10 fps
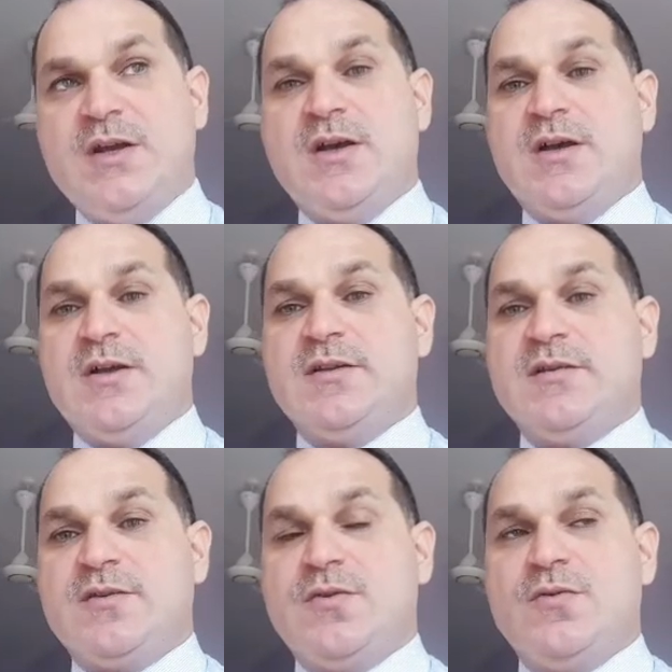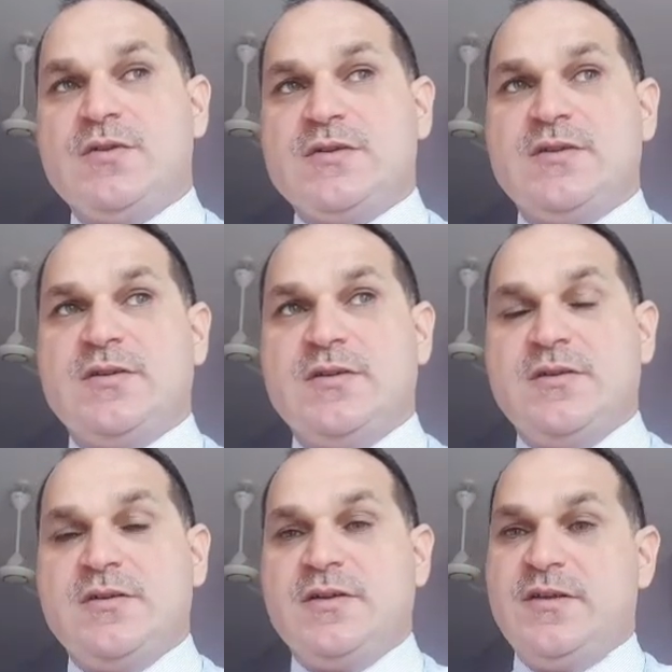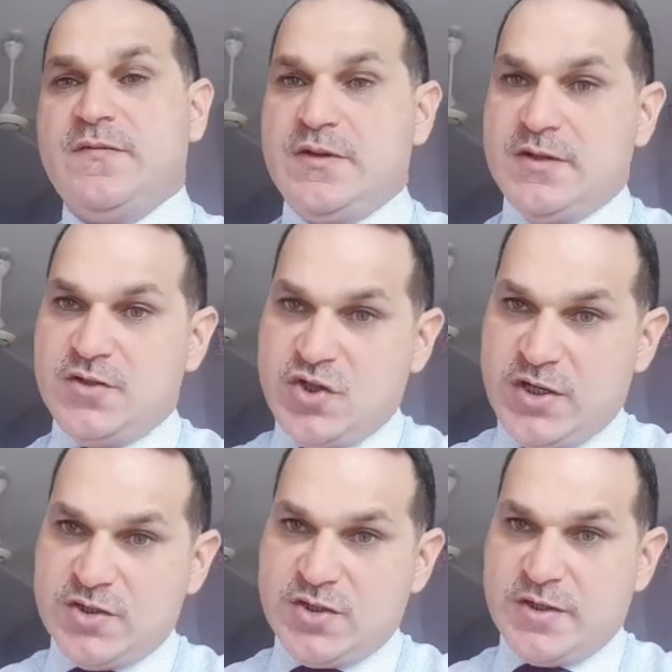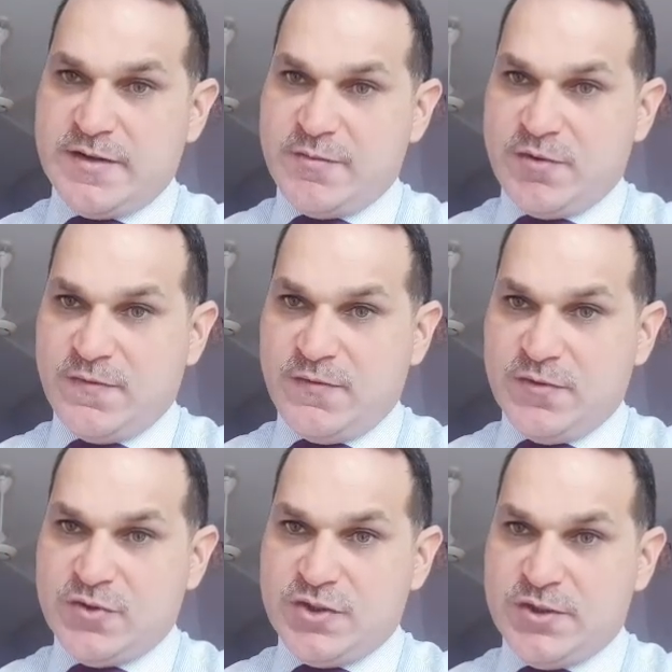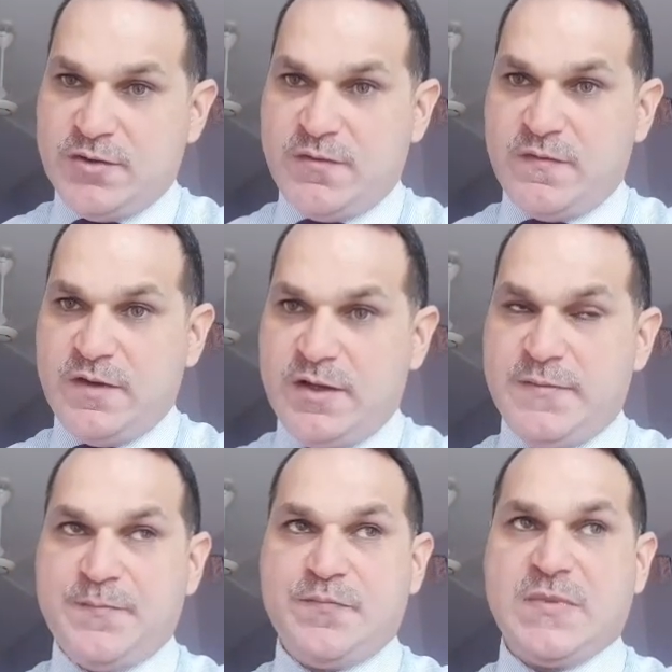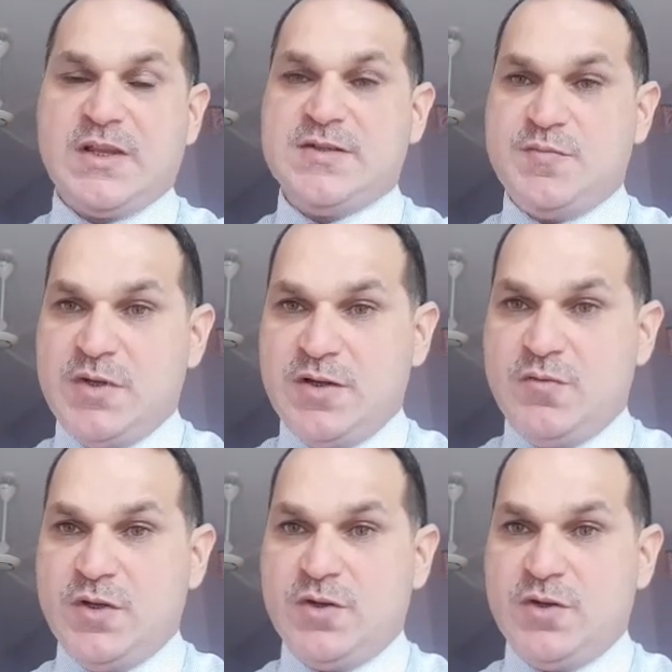and cause even change in the morphology of the sperm, we